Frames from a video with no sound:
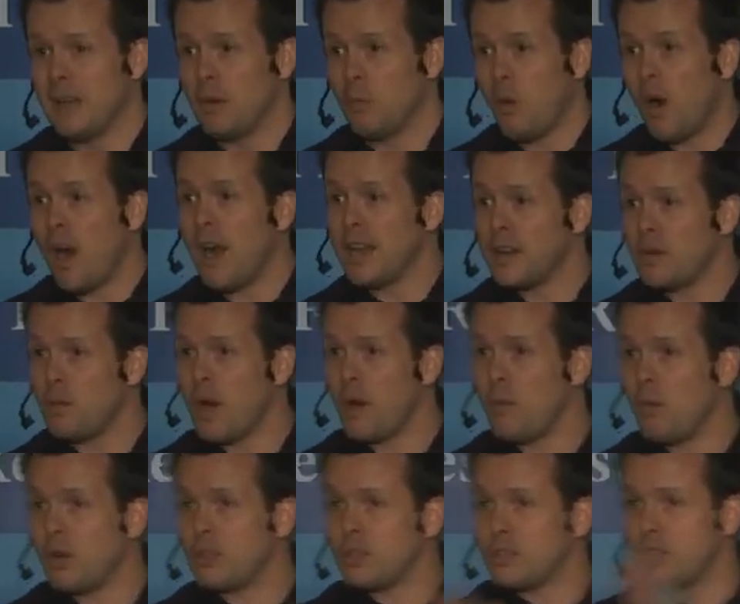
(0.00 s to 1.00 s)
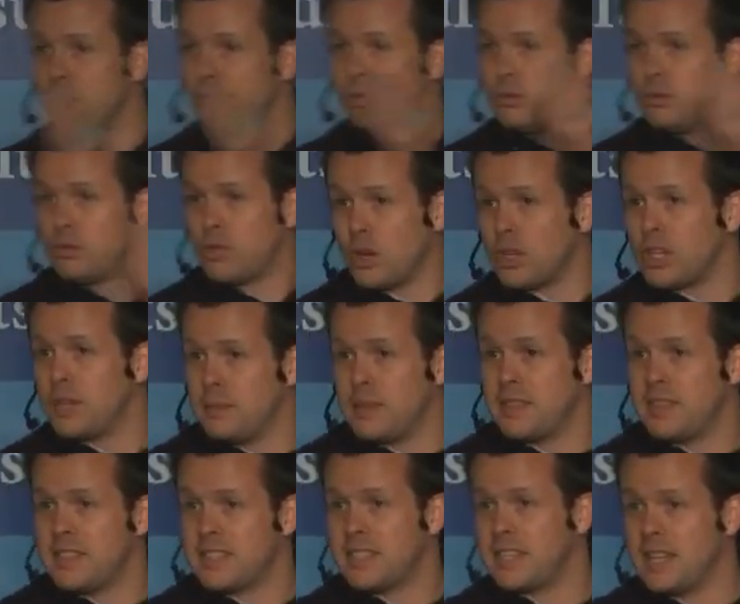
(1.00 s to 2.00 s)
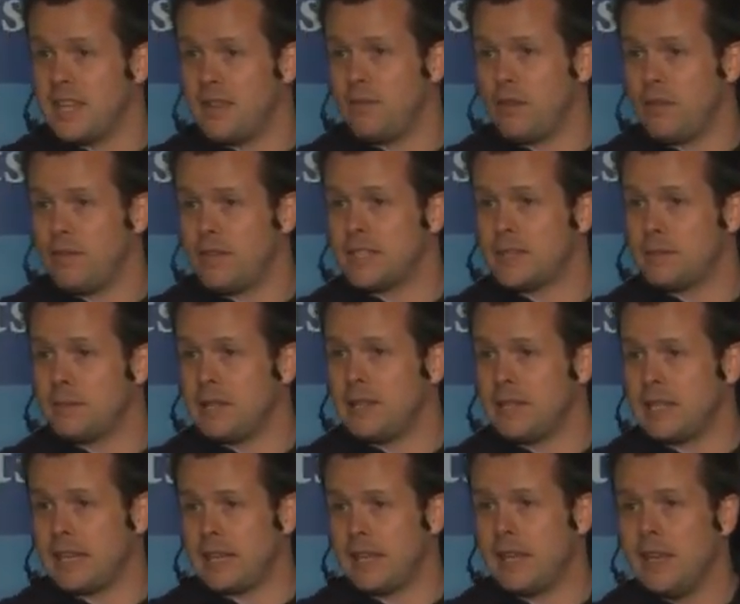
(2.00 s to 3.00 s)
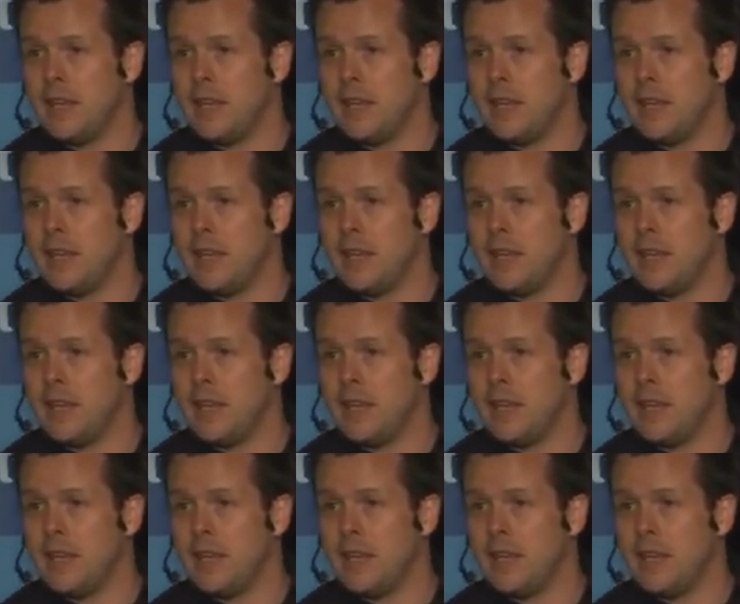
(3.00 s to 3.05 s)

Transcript: Why do I want to document this and give you visibility?